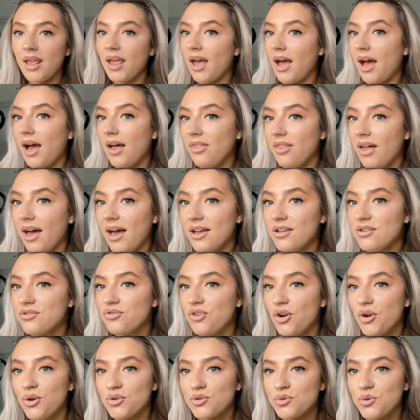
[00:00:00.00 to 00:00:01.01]
And that is
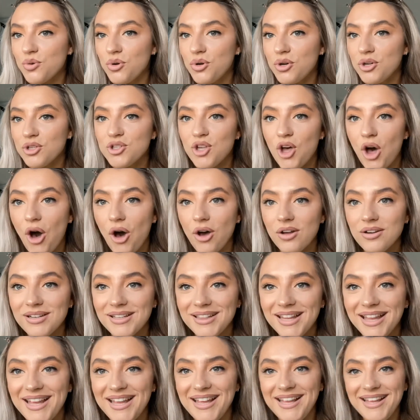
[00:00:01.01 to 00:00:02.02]
Rose Quartz on.
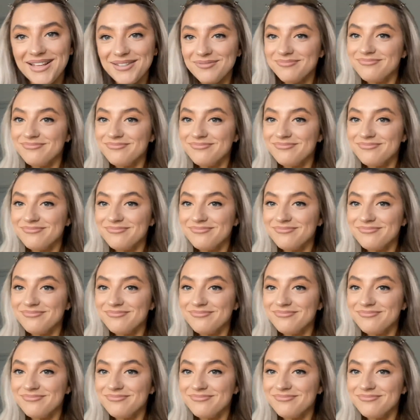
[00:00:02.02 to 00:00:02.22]
Like,